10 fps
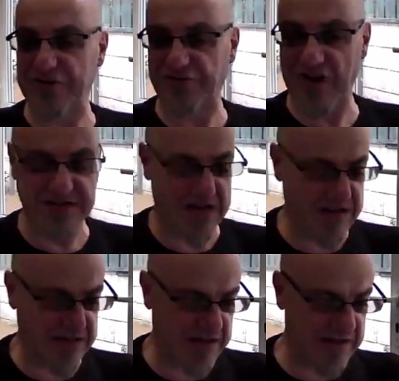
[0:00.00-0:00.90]
to
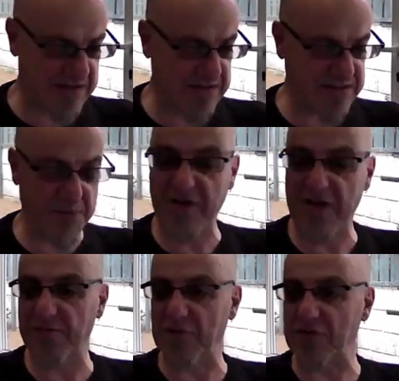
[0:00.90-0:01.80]
translate some of the
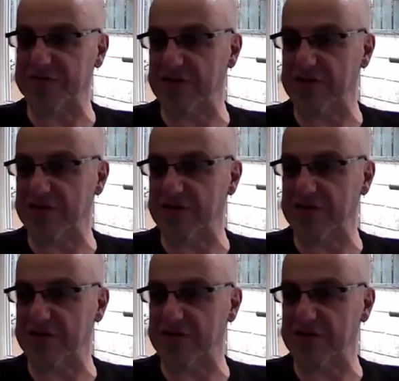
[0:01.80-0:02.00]
other books.